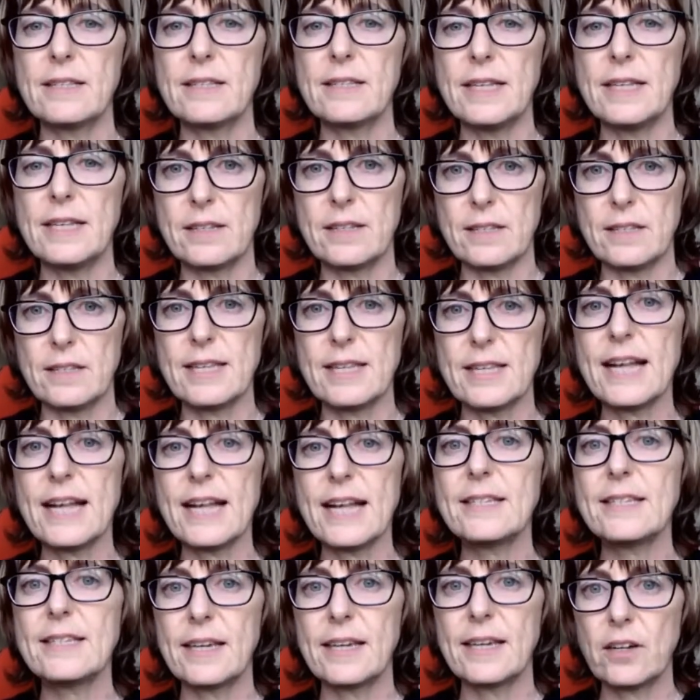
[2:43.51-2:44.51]
into
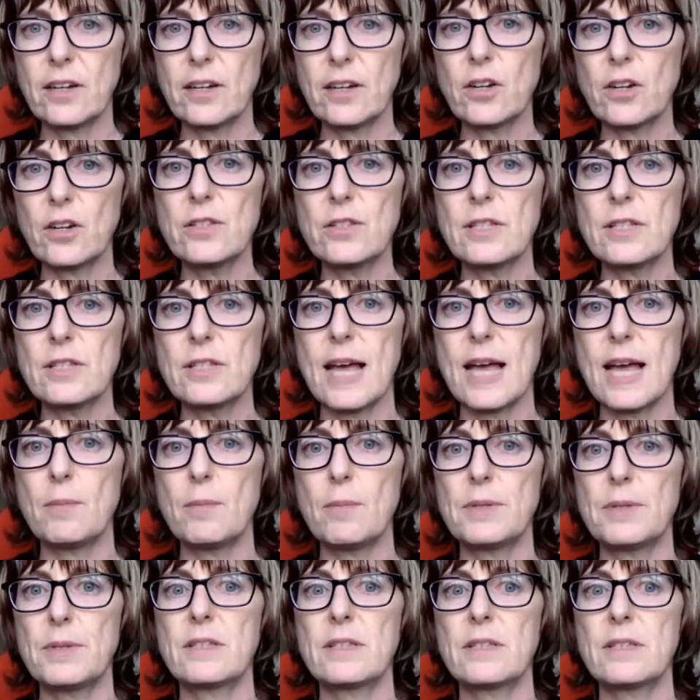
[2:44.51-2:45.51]
static
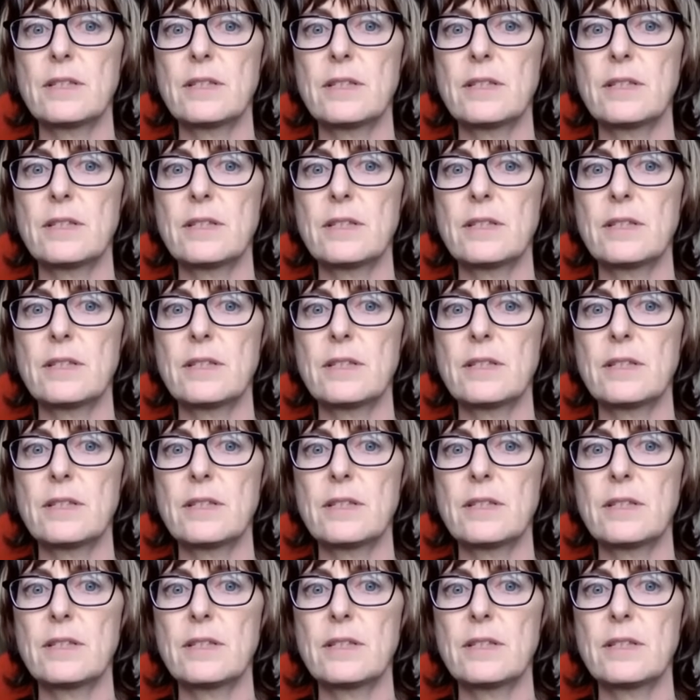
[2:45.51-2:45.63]
concepts.